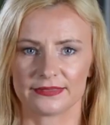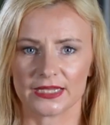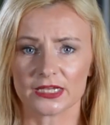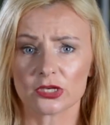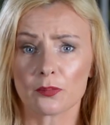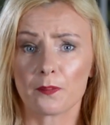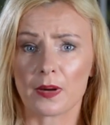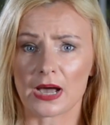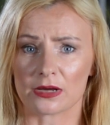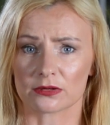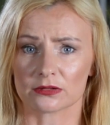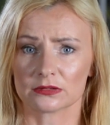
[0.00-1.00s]
Take your
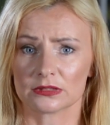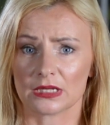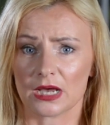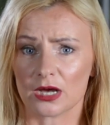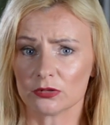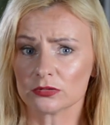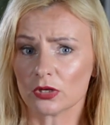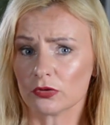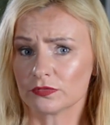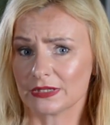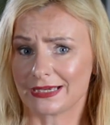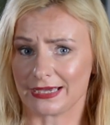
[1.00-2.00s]
parrot out
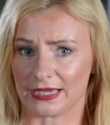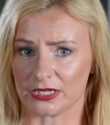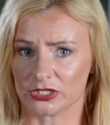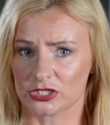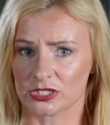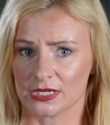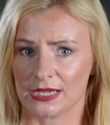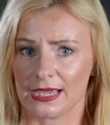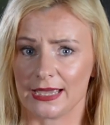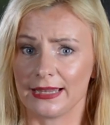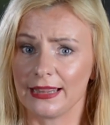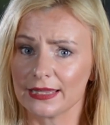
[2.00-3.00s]
of the cage
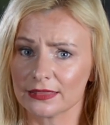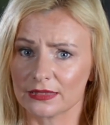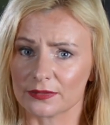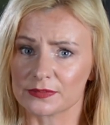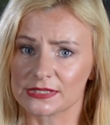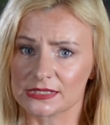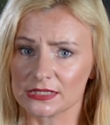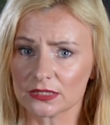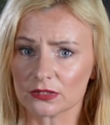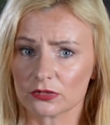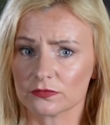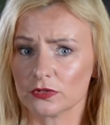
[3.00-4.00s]
and let them
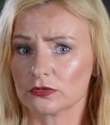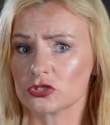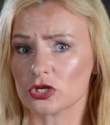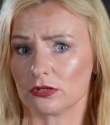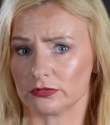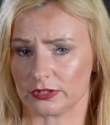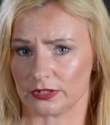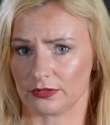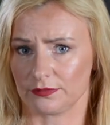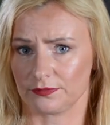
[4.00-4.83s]
sit on your shoulder.